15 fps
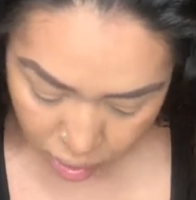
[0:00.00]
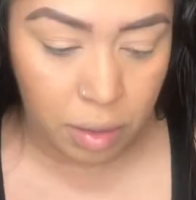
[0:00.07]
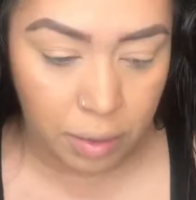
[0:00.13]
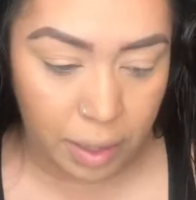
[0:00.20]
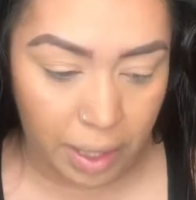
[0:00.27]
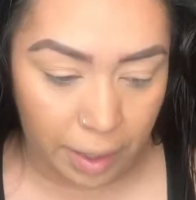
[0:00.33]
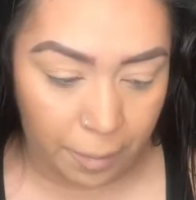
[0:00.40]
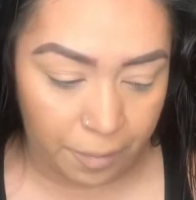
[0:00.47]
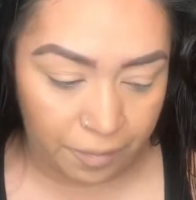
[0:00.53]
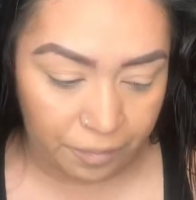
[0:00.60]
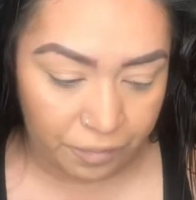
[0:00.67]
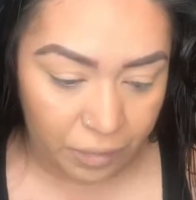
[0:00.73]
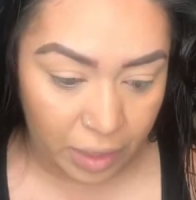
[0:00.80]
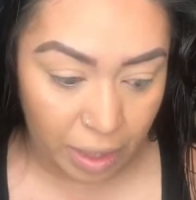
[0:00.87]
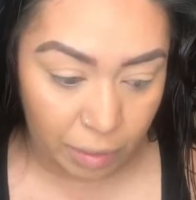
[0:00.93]
Okay.
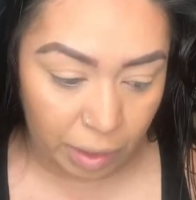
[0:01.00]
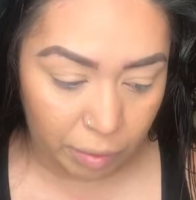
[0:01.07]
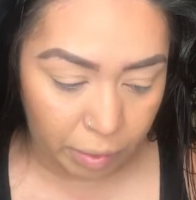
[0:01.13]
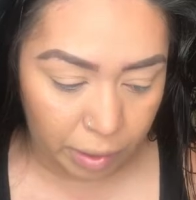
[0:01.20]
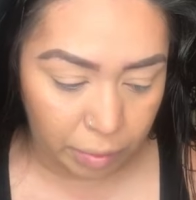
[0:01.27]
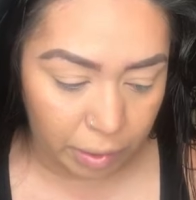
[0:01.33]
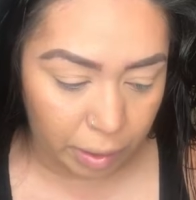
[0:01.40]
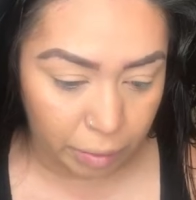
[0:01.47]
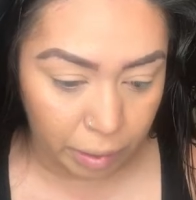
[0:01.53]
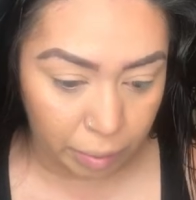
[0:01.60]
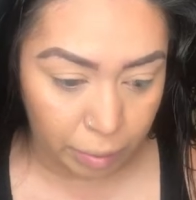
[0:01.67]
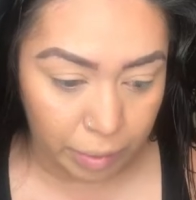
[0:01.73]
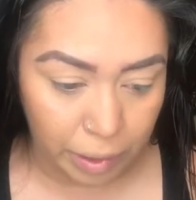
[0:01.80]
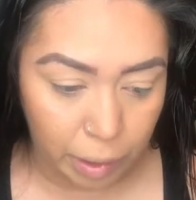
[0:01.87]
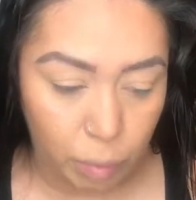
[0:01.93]
I'm like really
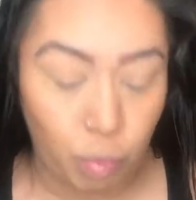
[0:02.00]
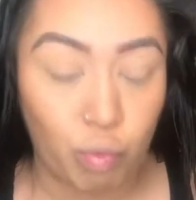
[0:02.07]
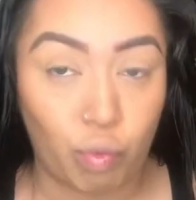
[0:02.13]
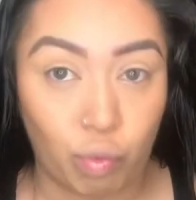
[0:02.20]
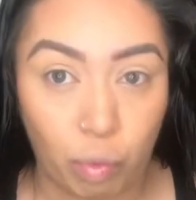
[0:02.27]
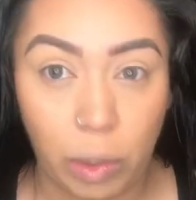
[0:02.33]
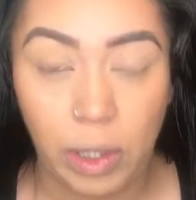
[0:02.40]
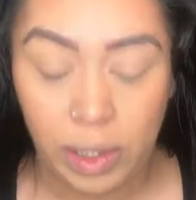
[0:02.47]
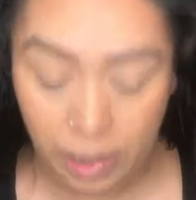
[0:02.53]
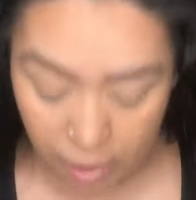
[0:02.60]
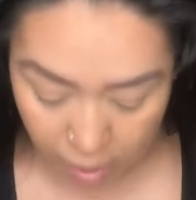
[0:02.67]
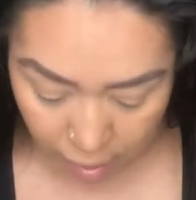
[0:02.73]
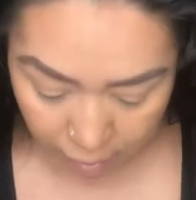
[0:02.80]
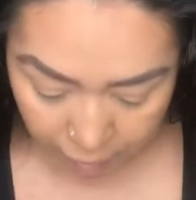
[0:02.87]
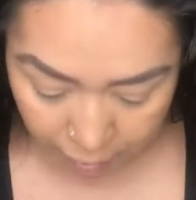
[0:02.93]
need
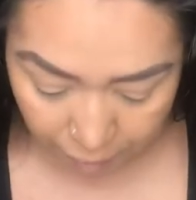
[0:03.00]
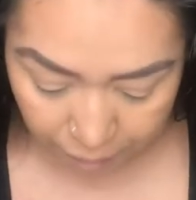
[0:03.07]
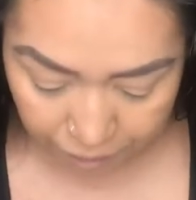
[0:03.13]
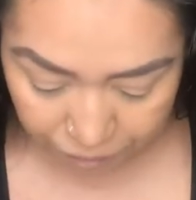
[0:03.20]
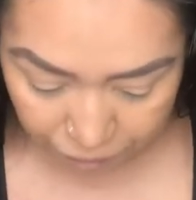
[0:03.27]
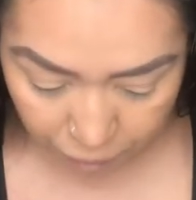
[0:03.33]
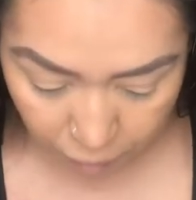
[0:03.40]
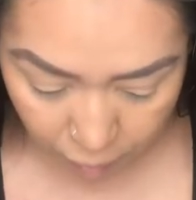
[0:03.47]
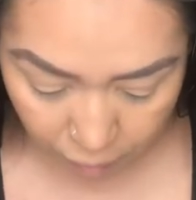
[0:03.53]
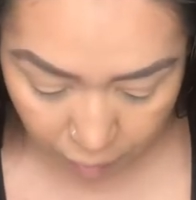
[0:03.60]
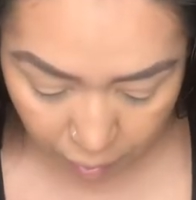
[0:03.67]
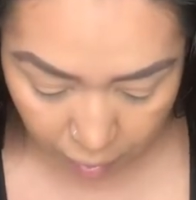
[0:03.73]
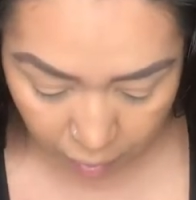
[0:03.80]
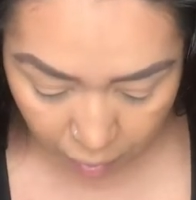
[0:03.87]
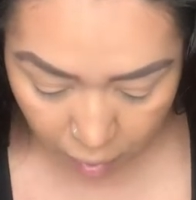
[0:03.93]
to hurry up.
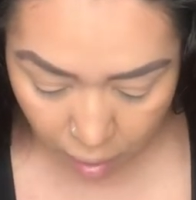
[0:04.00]
Okay.